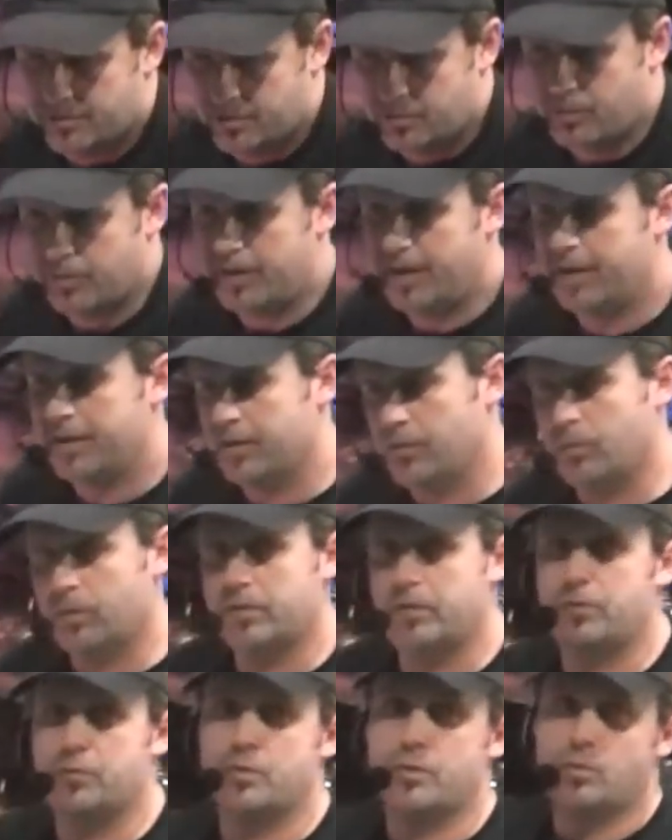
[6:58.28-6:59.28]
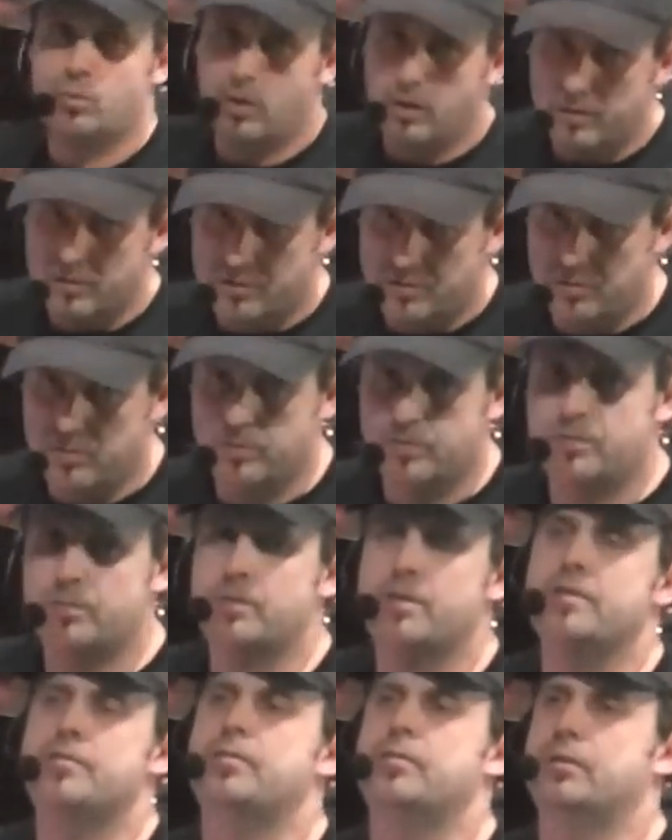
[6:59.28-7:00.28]
a 2E and a 1, 2, 3, 1, 2,
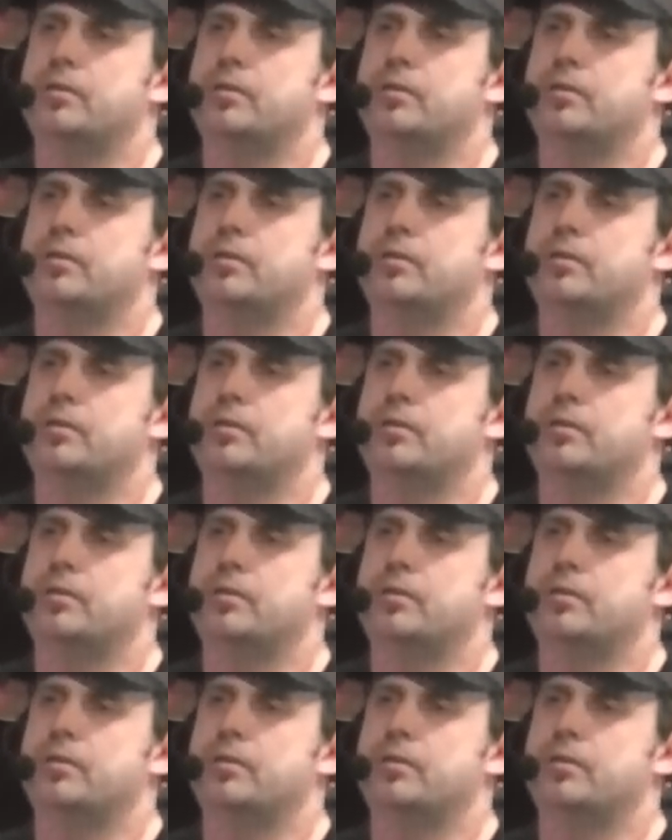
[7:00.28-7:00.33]
3,